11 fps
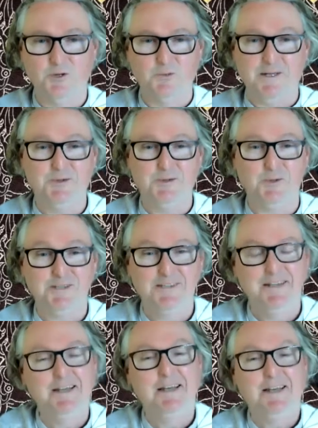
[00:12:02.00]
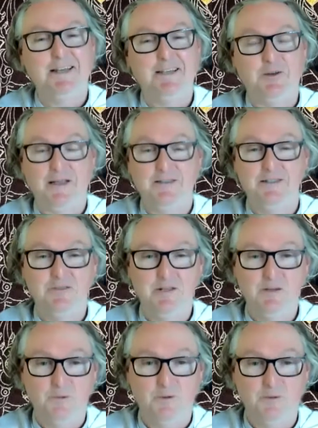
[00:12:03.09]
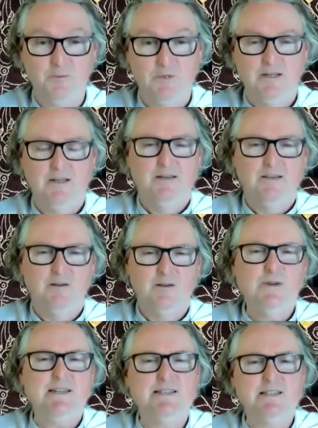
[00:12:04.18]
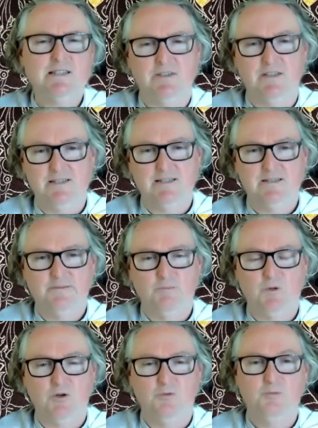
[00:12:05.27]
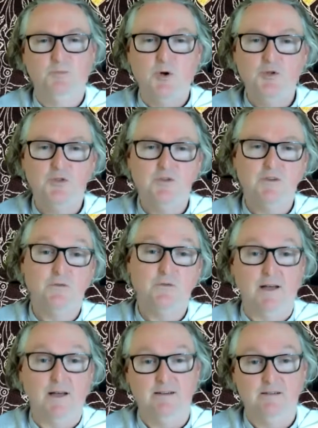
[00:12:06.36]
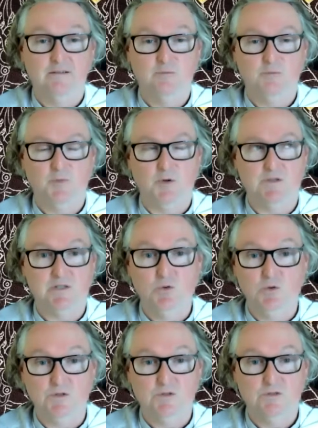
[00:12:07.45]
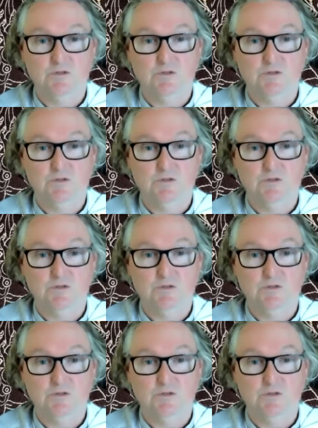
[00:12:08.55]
that we're taught, you know, how to develop them. There are reasons for this, you know, both is fine, both is good.